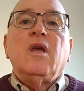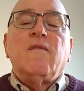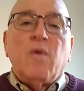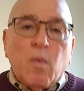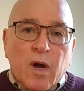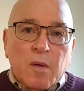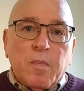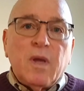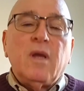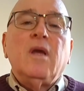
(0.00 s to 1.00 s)
If you want to
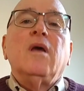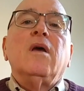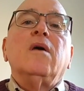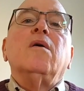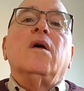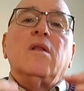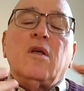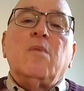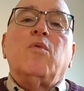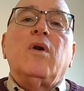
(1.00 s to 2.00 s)
be a
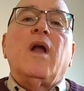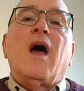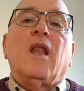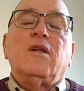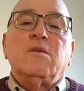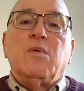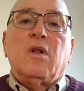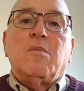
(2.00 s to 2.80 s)
little more knowledgeable